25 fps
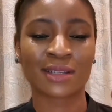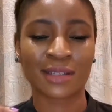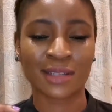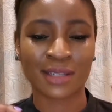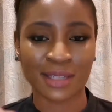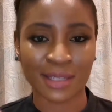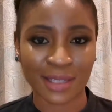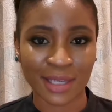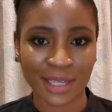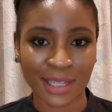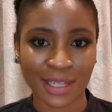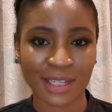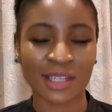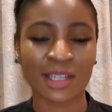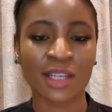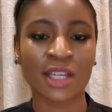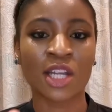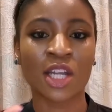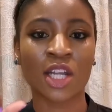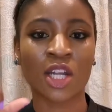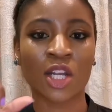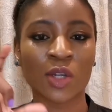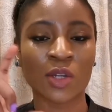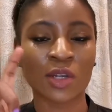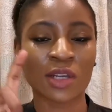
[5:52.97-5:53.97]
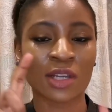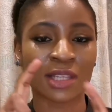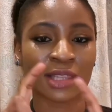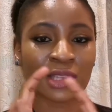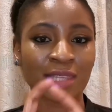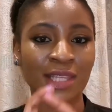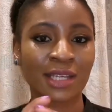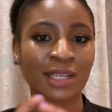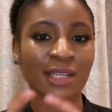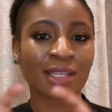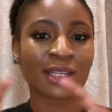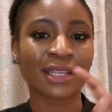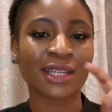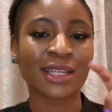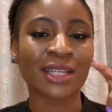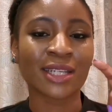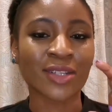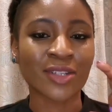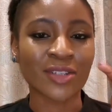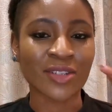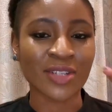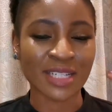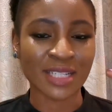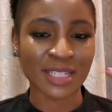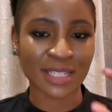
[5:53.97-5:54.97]
Again, look at the
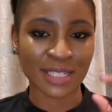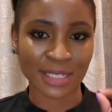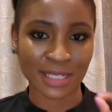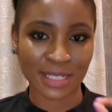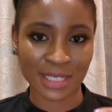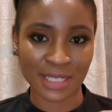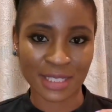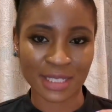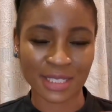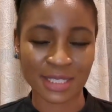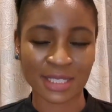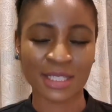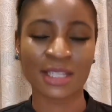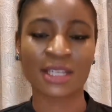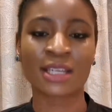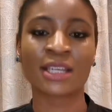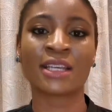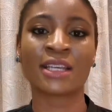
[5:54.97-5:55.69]
ingredient list.